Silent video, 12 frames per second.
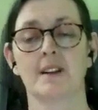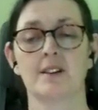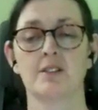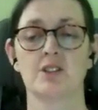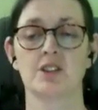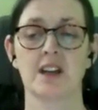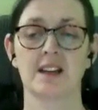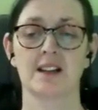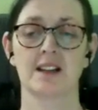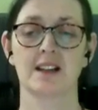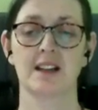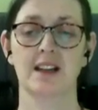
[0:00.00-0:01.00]
And
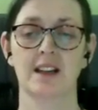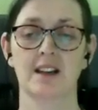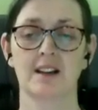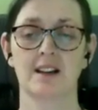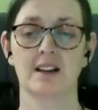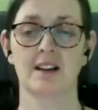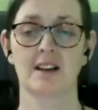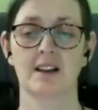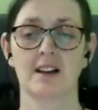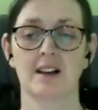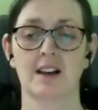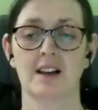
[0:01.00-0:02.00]
gently
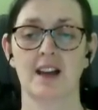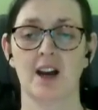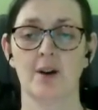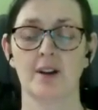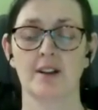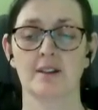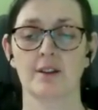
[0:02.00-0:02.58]
allowing